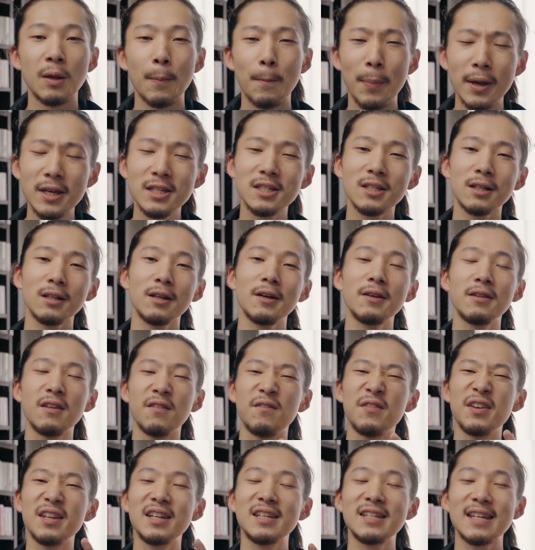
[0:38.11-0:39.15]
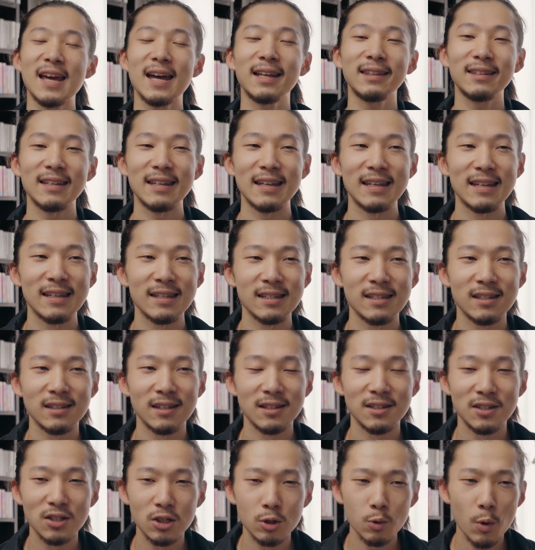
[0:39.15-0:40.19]
Basically, the vignette is
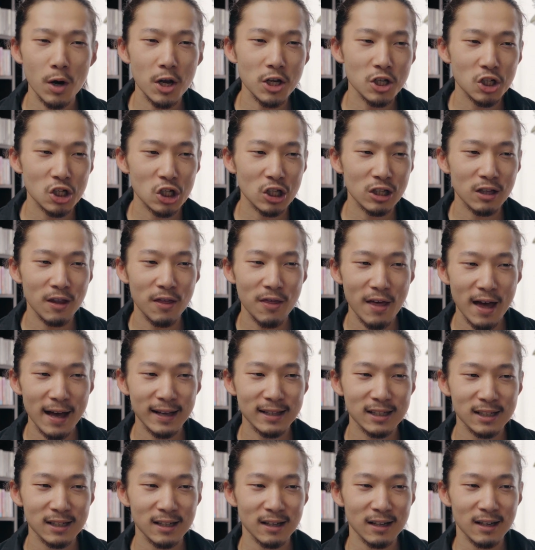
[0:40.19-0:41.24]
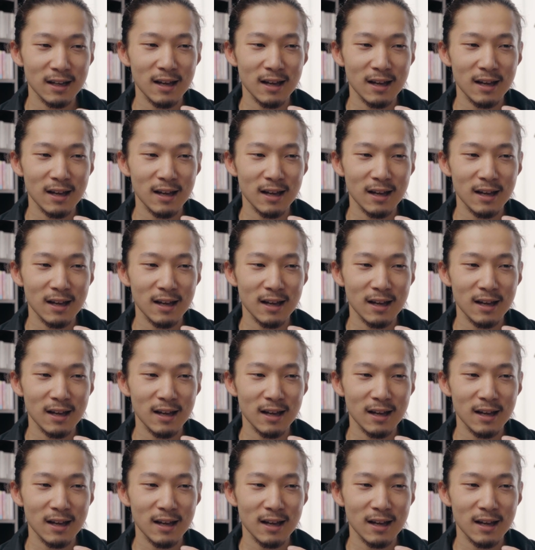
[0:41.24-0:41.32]
the situation that